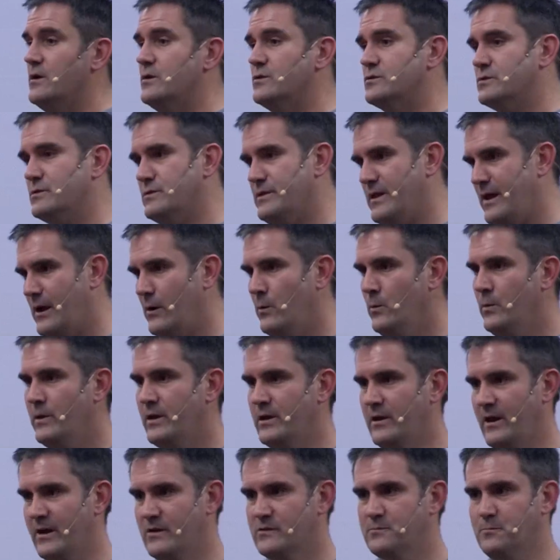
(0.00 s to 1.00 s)
So now we
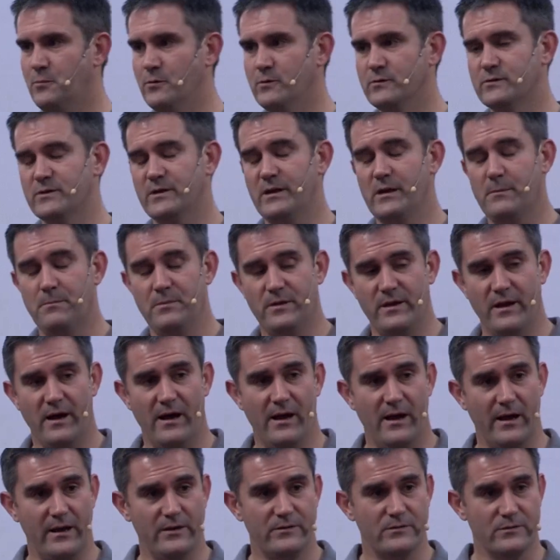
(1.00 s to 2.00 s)
can expose an
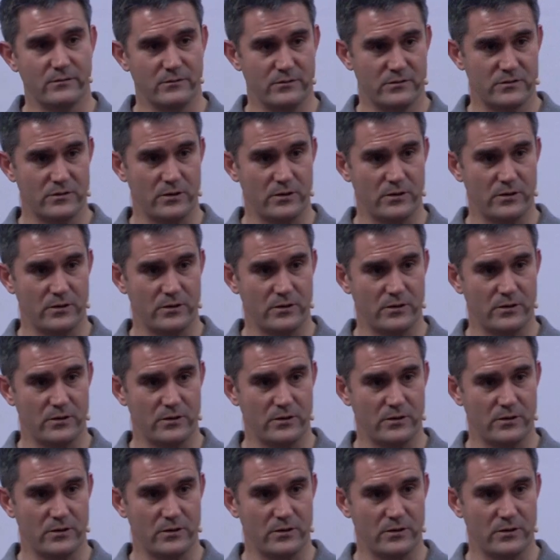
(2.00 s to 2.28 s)
API to those